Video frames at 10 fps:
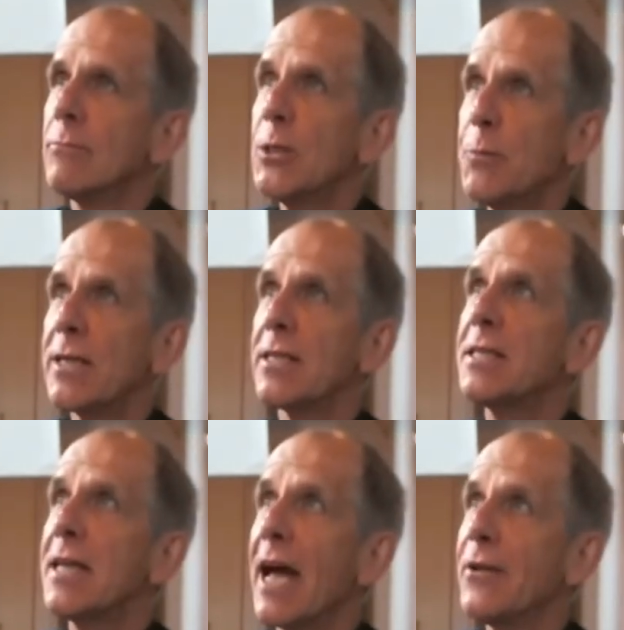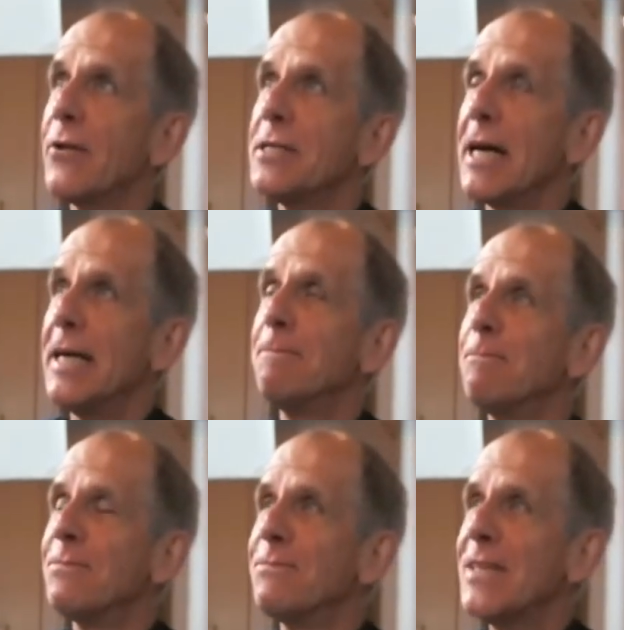Which brings us to the end of the day.
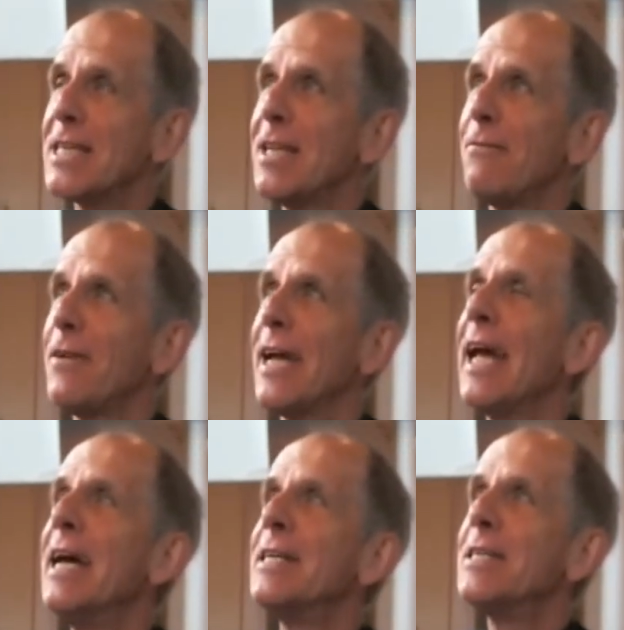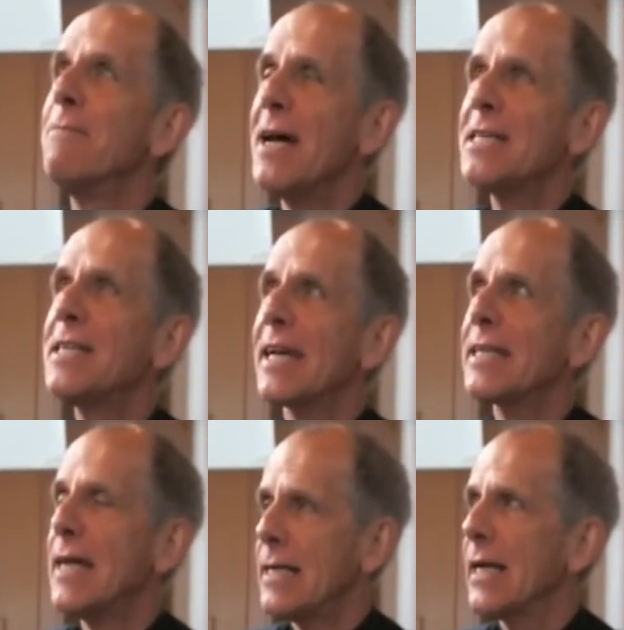This lovely
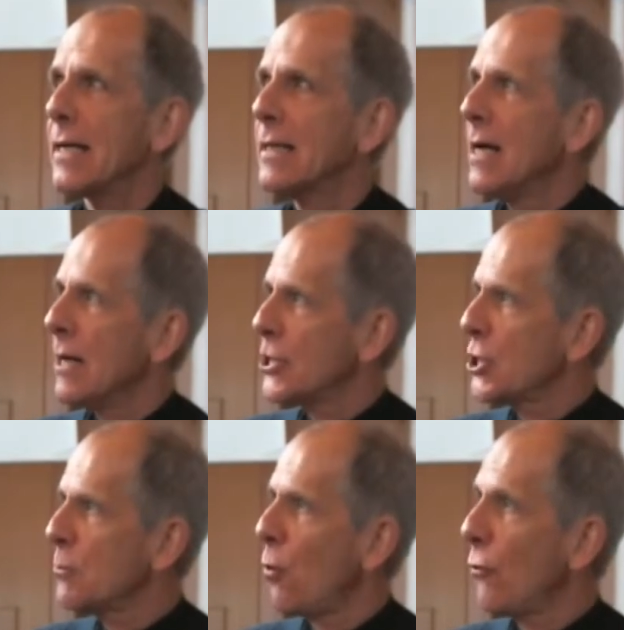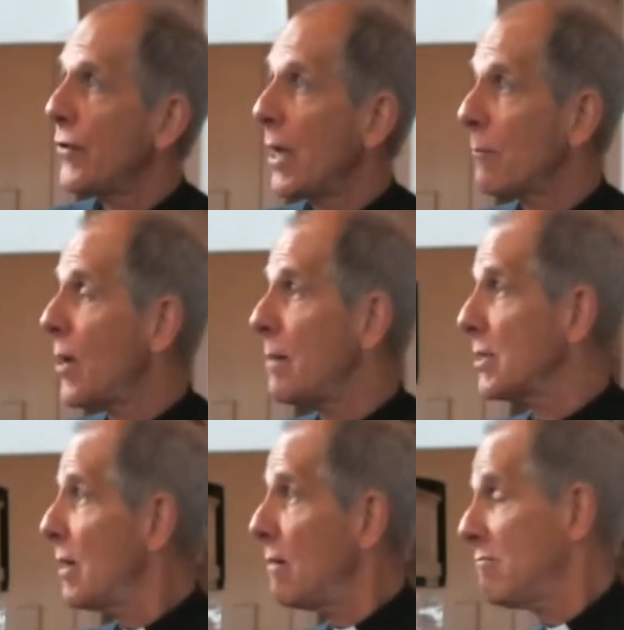domestic setting, a small thing,
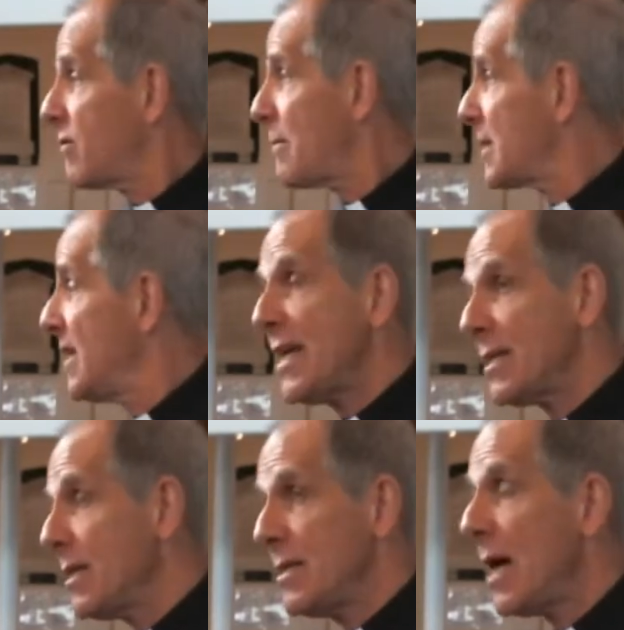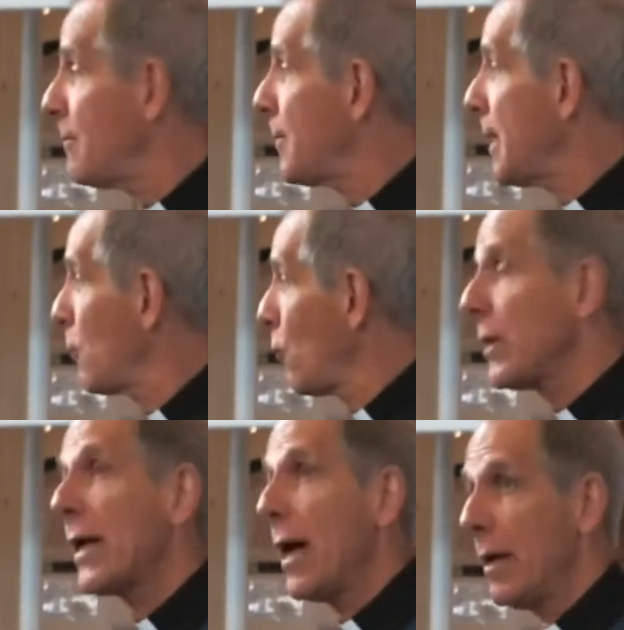perhaps less than 10 people
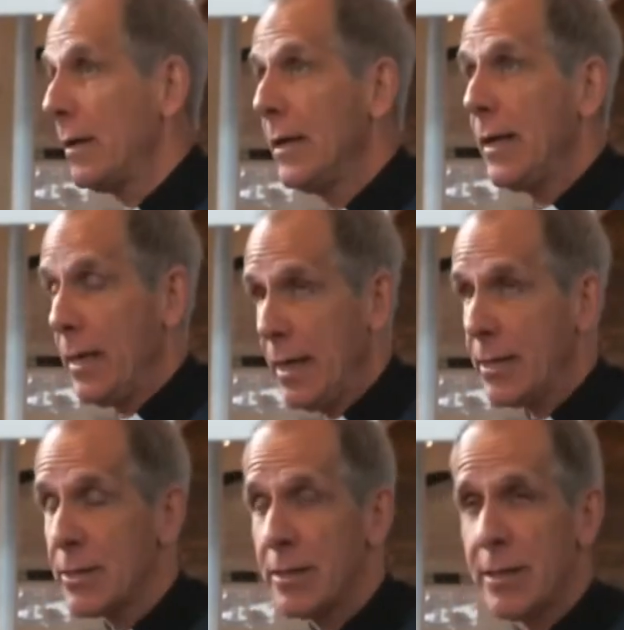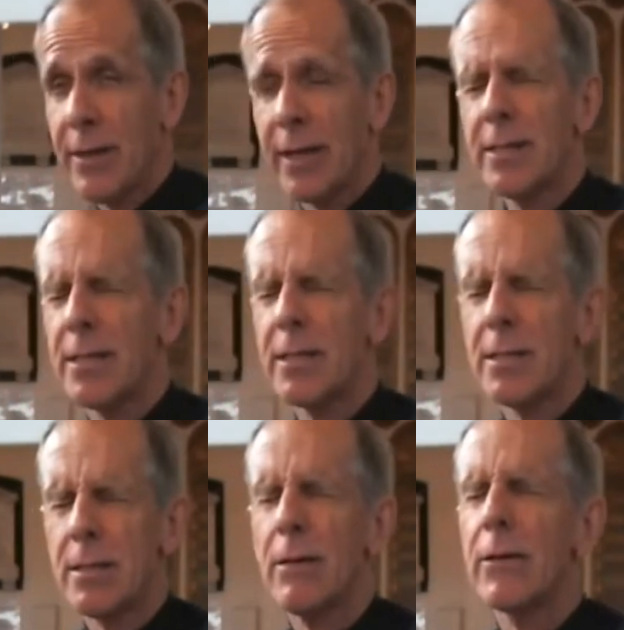all together in this, and to think this is
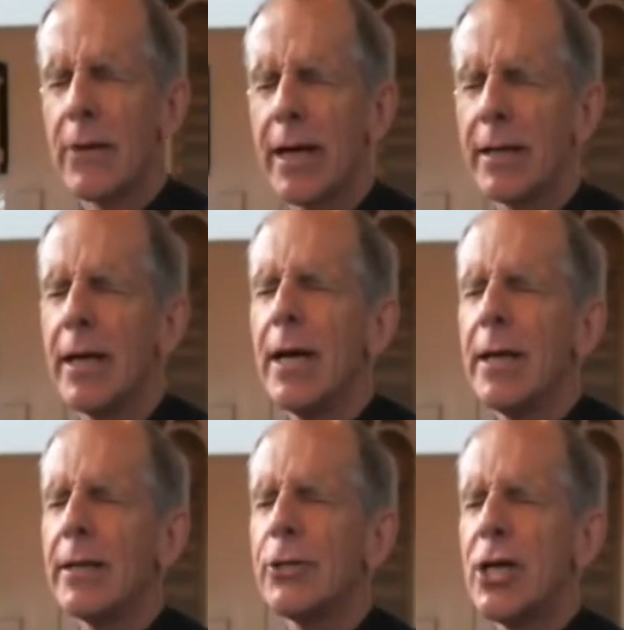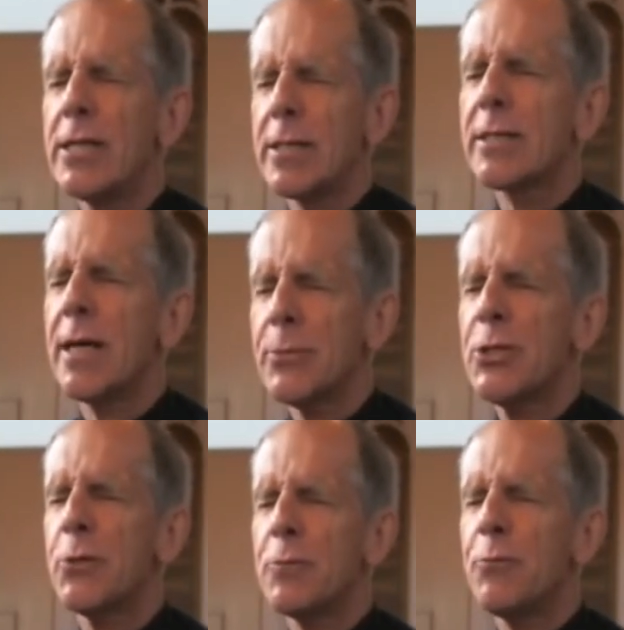so great that Jesus
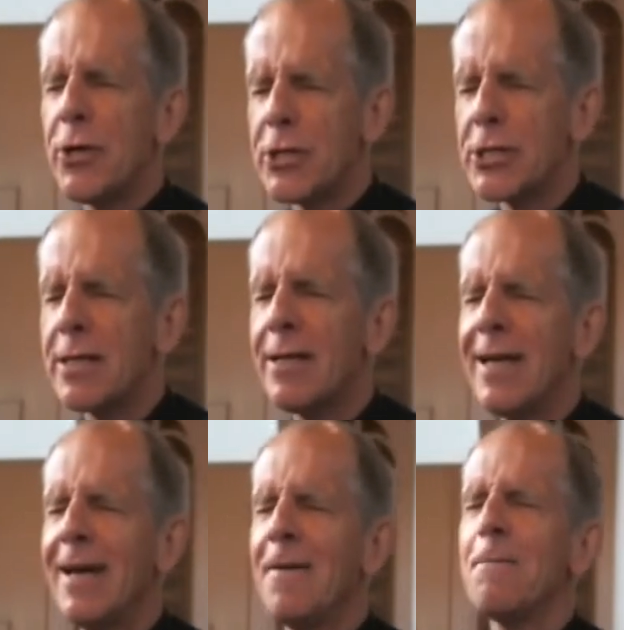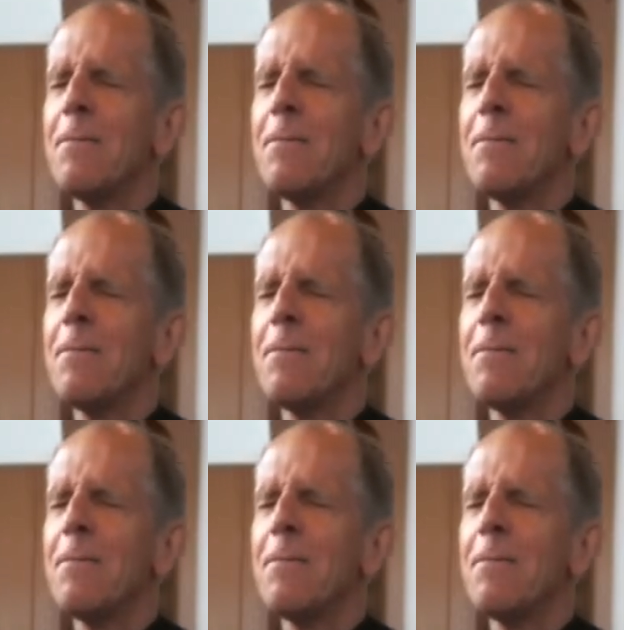comes to us personally,